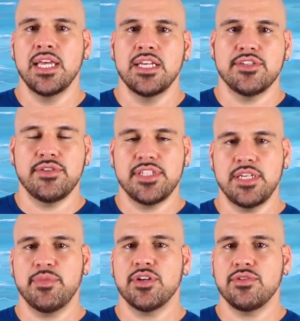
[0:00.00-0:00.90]
So the
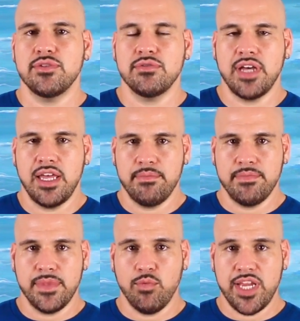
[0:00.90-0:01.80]
typical
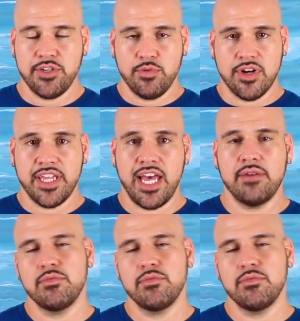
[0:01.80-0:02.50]
way to work out,